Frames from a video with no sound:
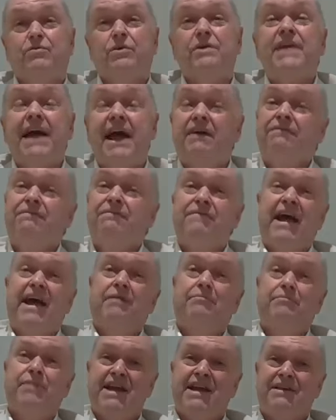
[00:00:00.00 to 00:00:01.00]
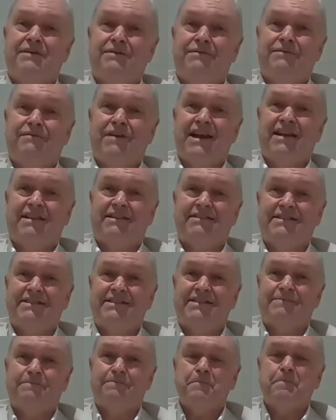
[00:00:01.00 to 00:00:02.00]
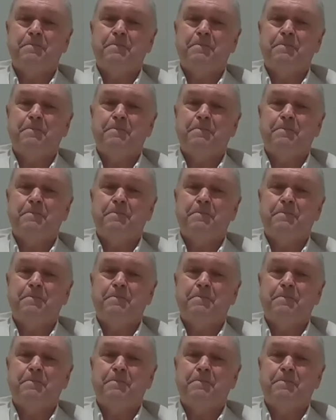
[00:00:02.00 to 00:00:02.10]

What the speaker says: with our family and friends.